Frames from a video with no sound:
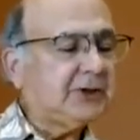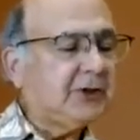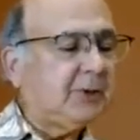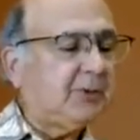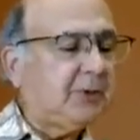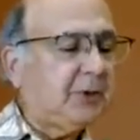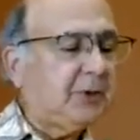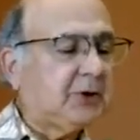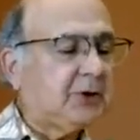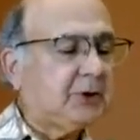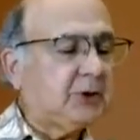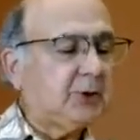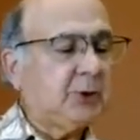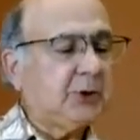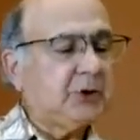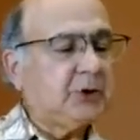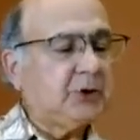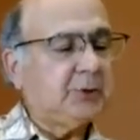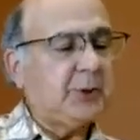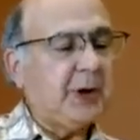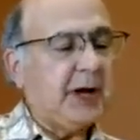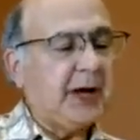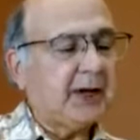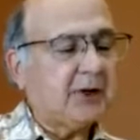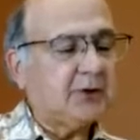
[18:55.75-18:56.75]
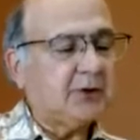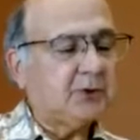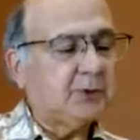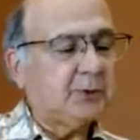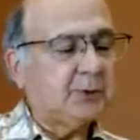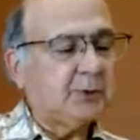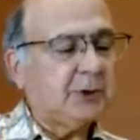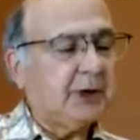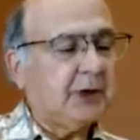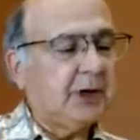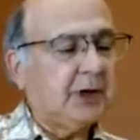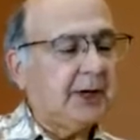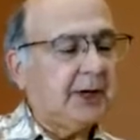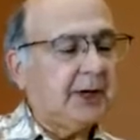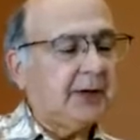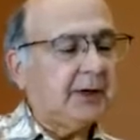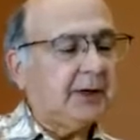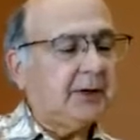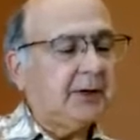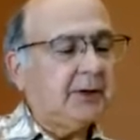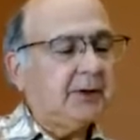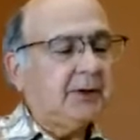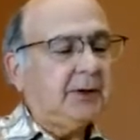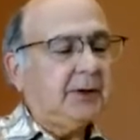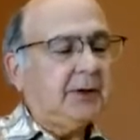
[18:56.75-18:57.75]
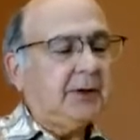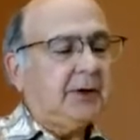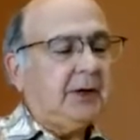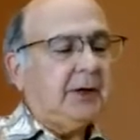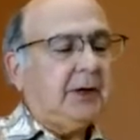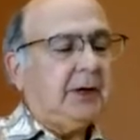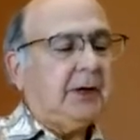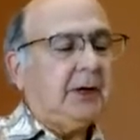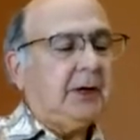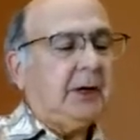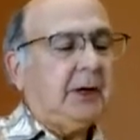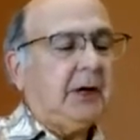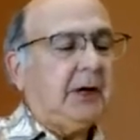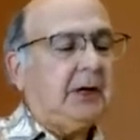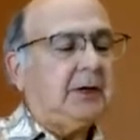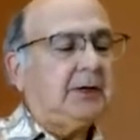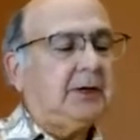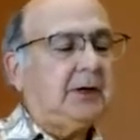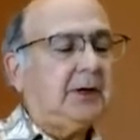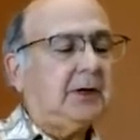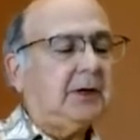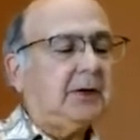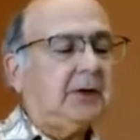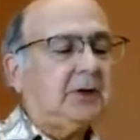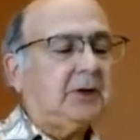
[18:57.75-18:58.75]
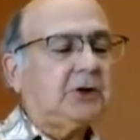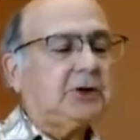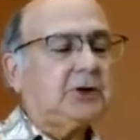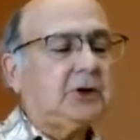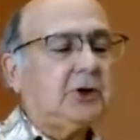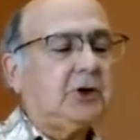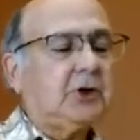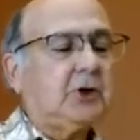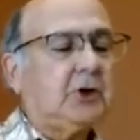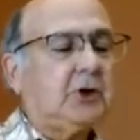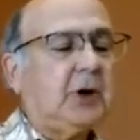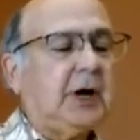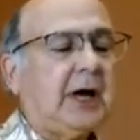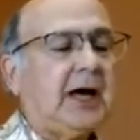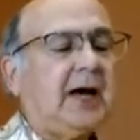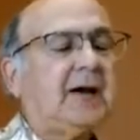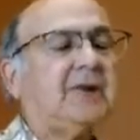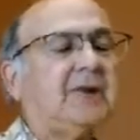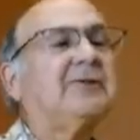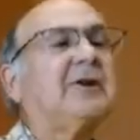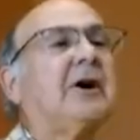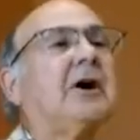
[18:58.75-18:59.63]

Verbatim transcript: up the switchbacks from the lake and then the slow half